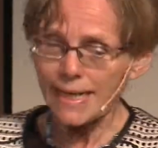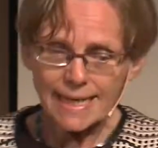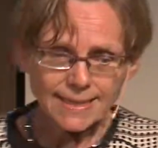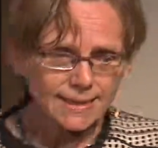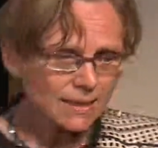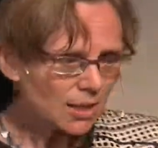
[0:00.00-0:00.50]

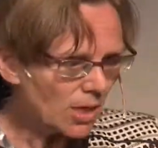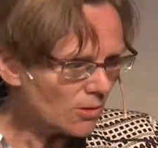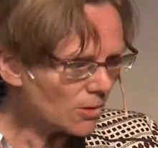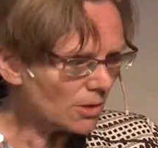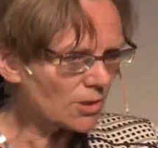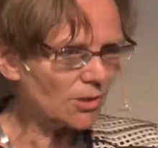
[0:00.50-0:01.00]
Getting
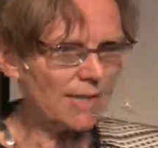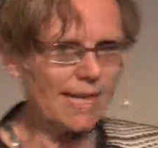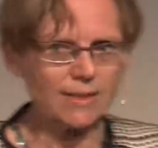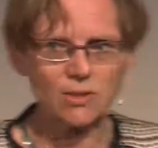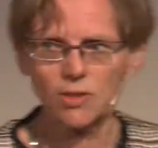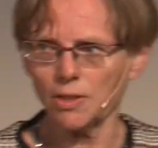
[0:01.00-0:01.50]
closer to
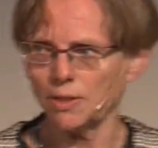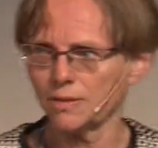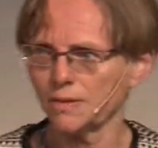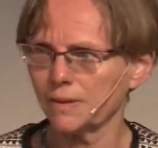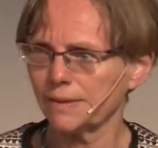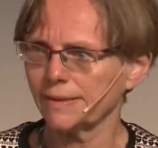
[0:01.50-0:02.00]
nature,
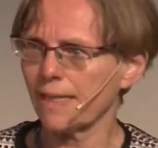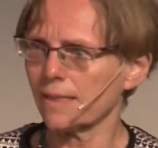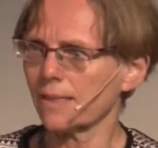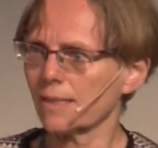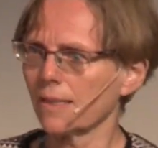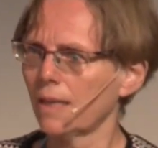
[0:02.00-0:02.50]

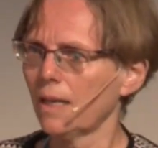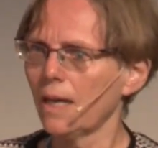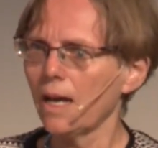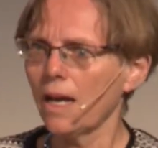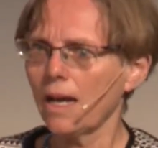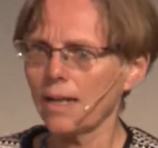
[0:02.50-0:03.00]
yes.
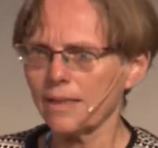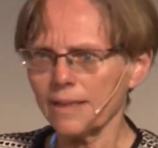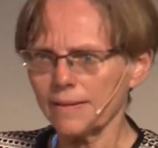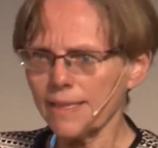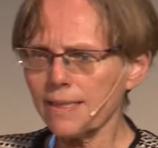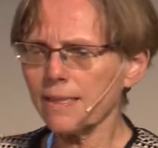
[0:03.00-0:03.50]

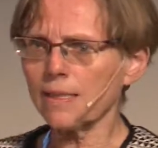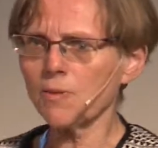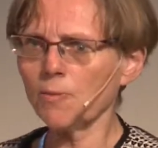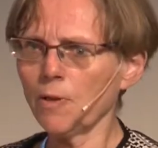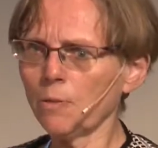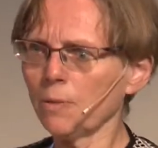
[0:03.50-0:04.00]
This is
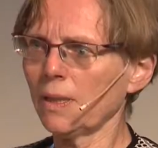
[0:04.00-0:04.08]
from